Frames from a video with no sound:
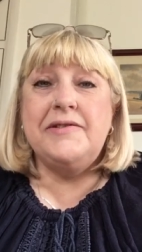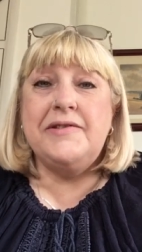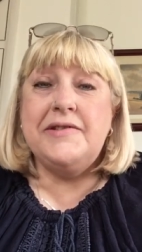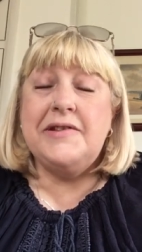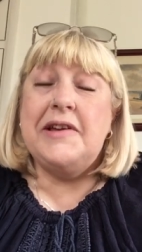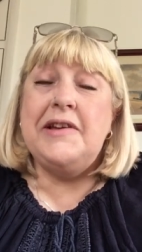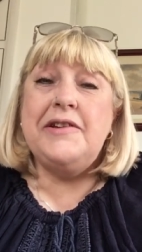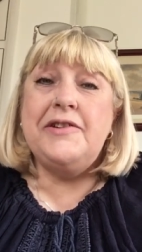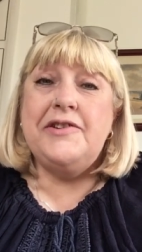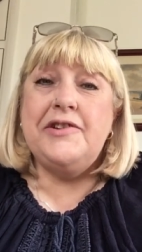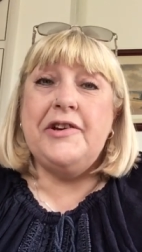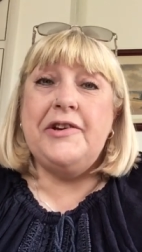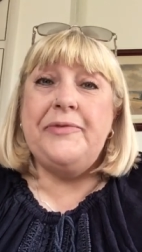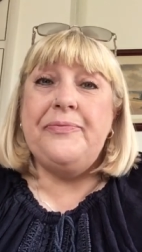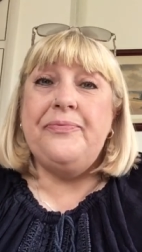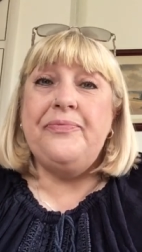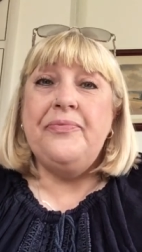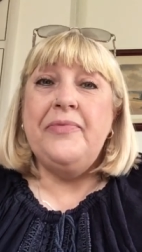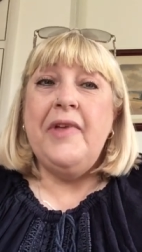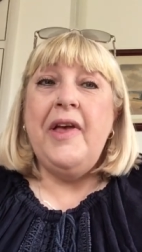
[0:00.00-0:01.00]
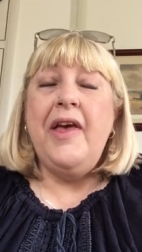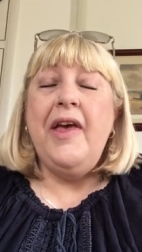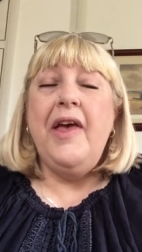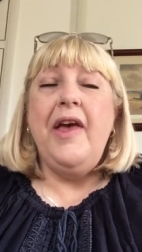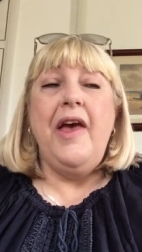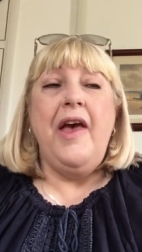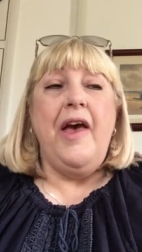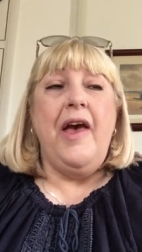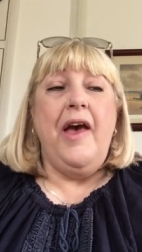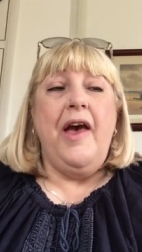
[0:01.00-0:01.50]
Stitcher.
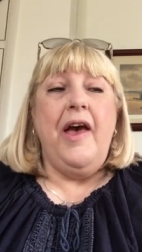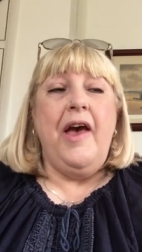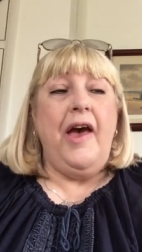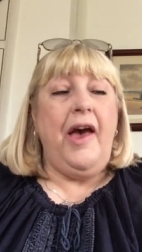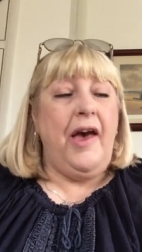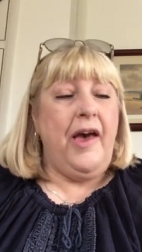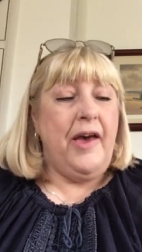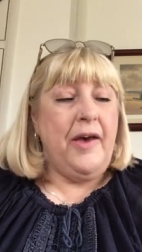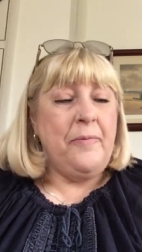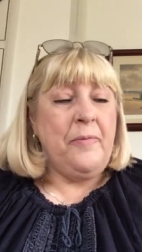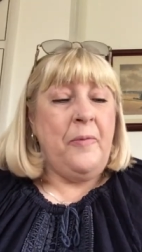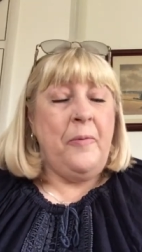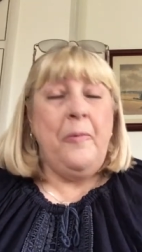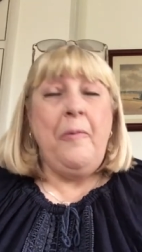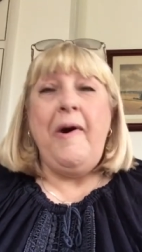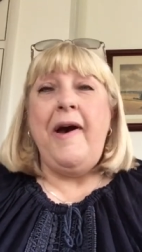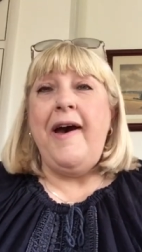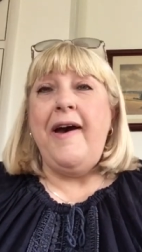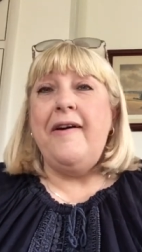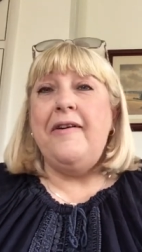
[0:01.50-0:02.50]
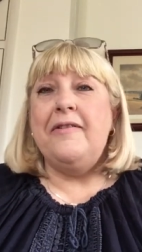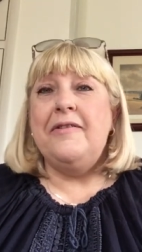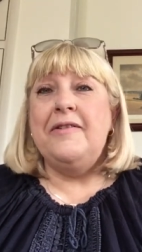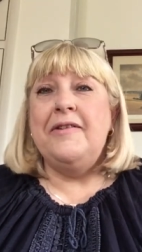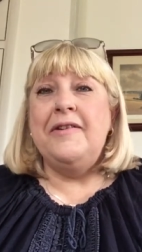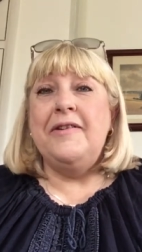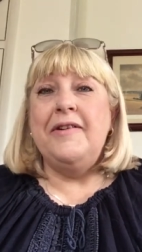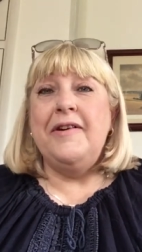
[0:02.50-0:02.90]
Um, well,